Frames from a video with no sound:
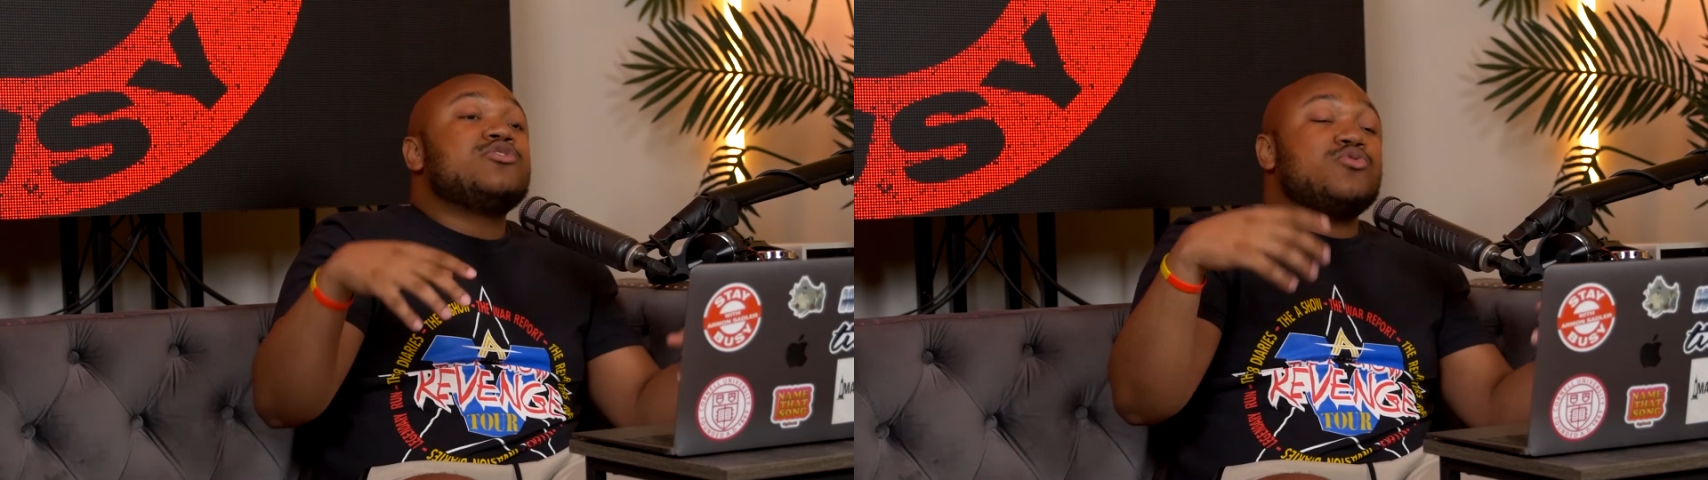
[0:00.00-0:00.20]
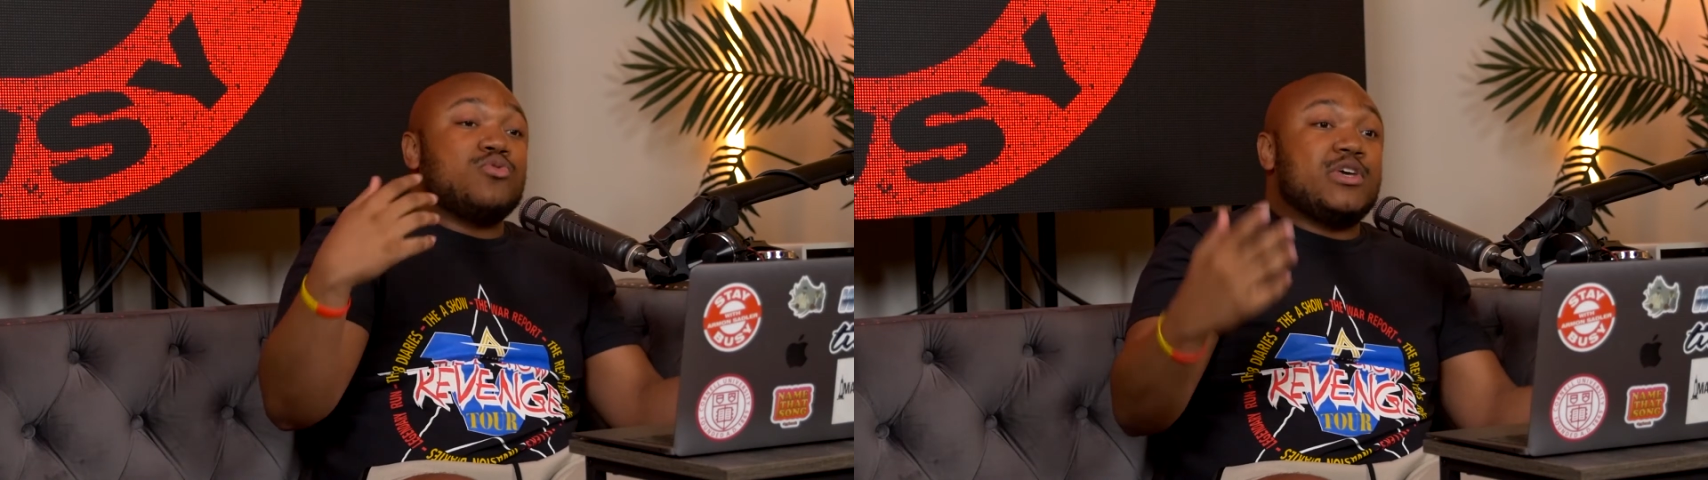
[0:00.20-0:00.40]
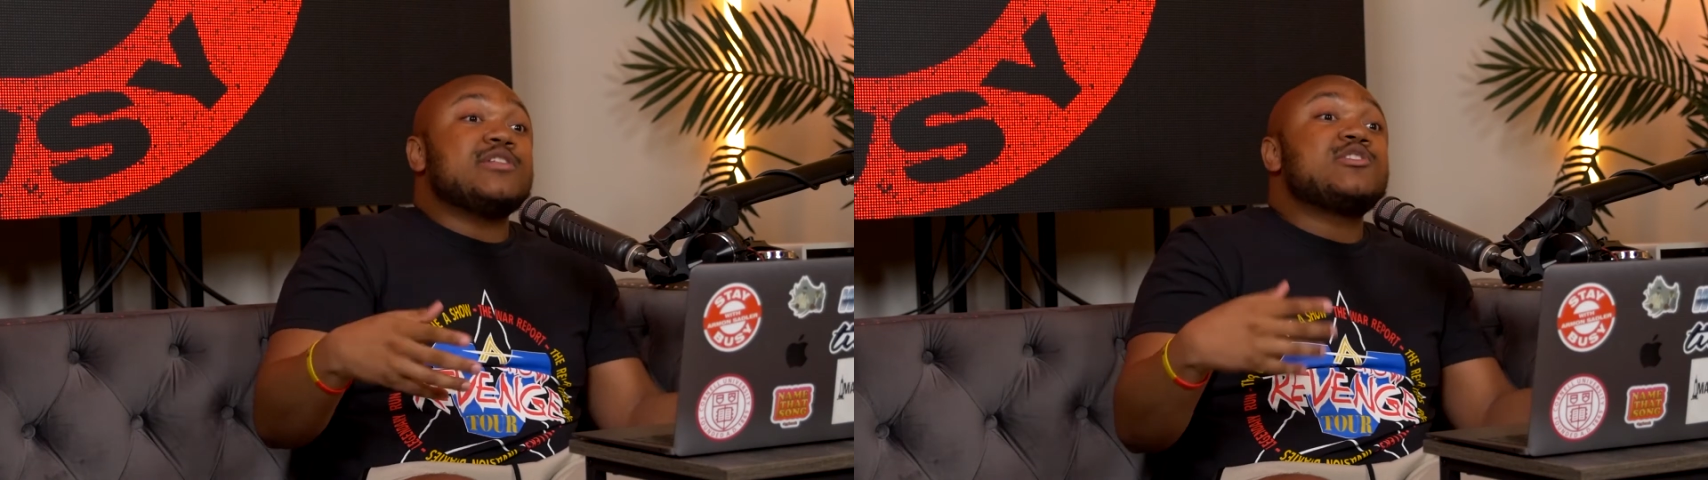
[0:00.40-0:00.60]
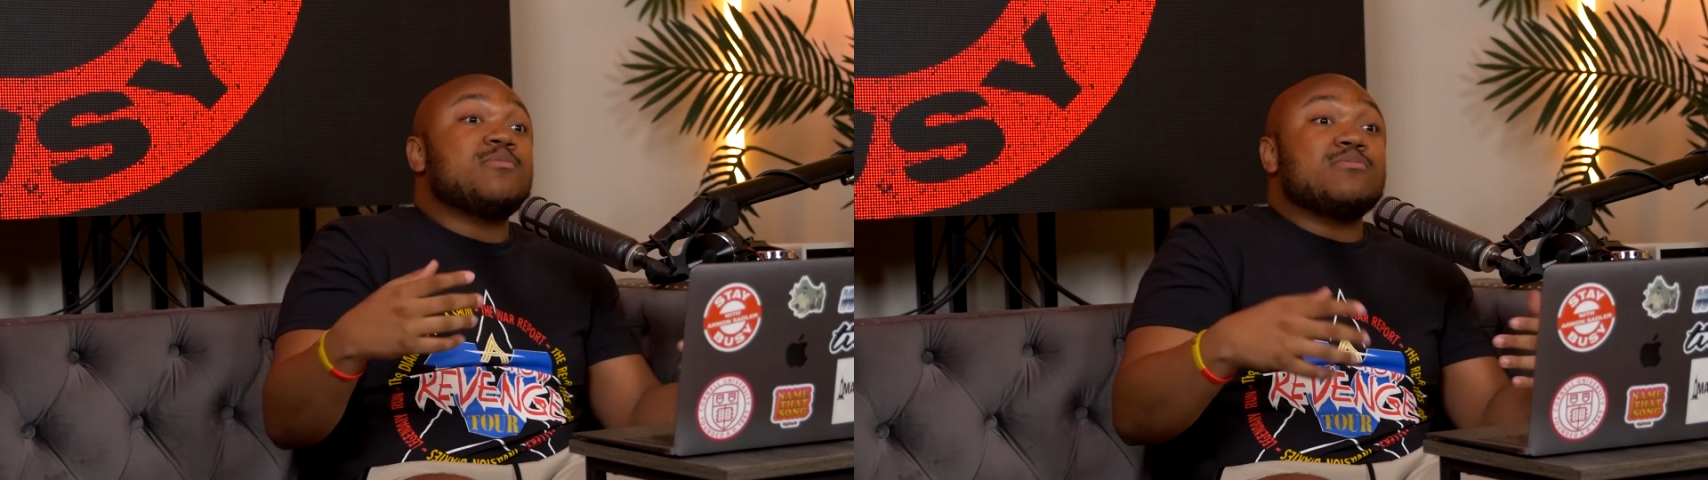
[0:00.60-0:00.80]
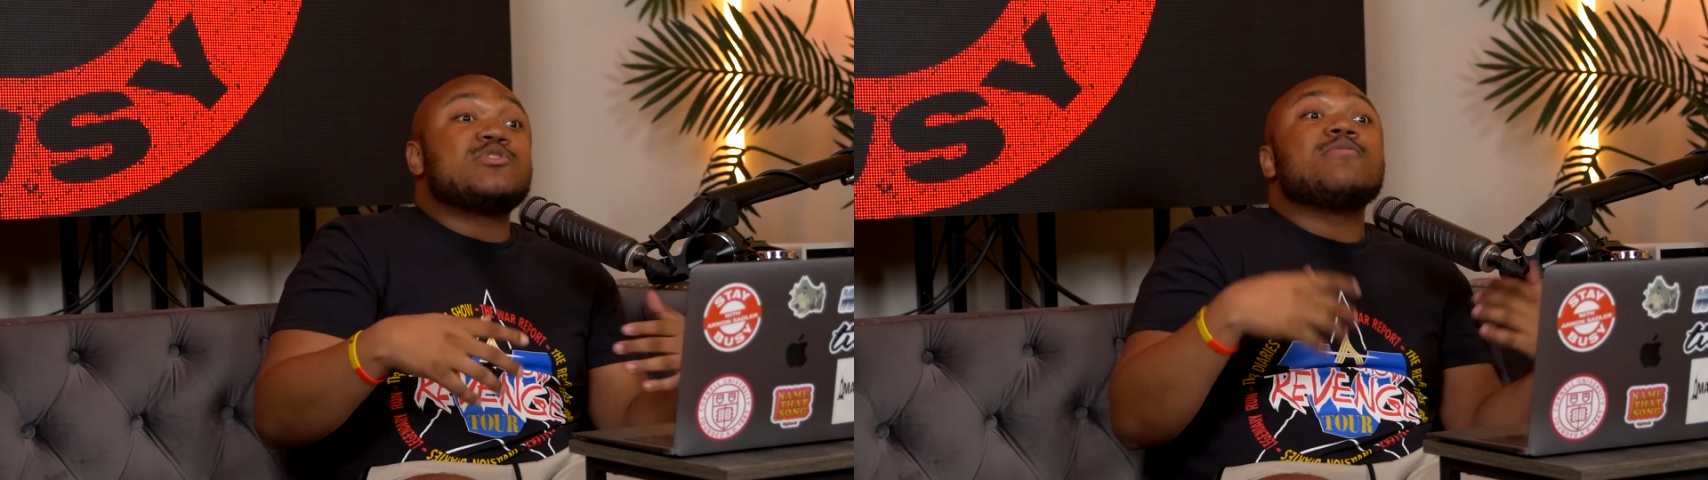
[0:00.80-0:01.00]
to get
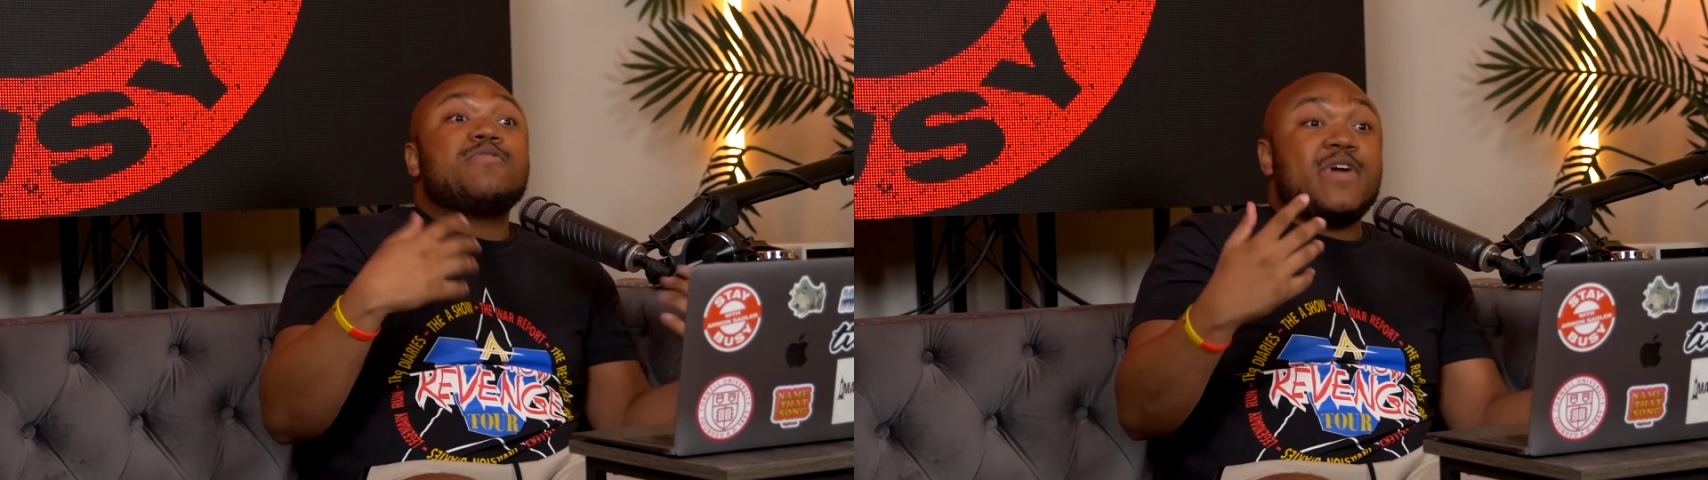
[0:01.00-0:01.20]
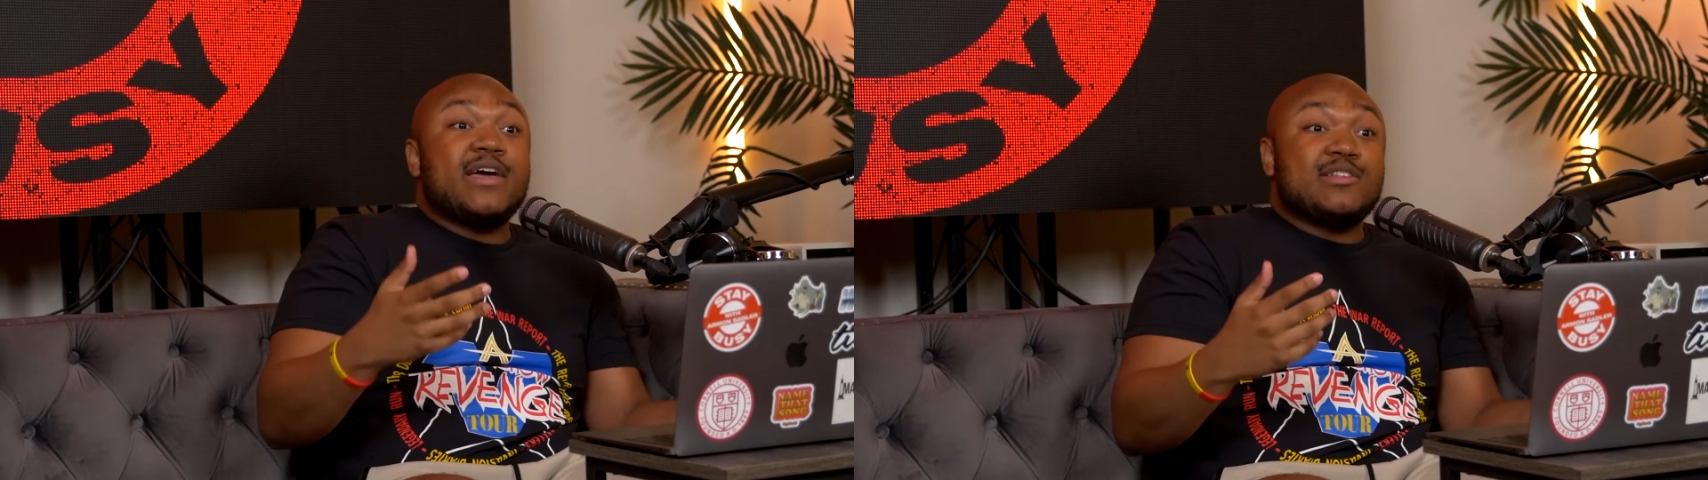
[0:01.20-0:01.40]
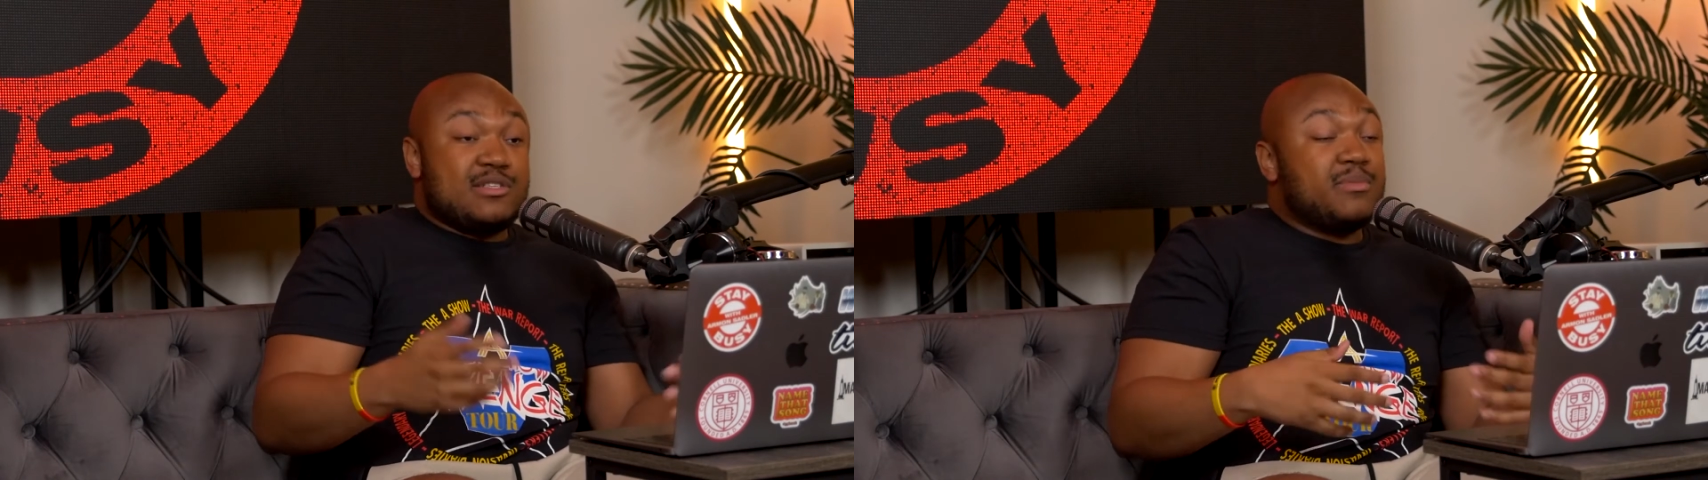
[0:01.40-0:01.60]
some fans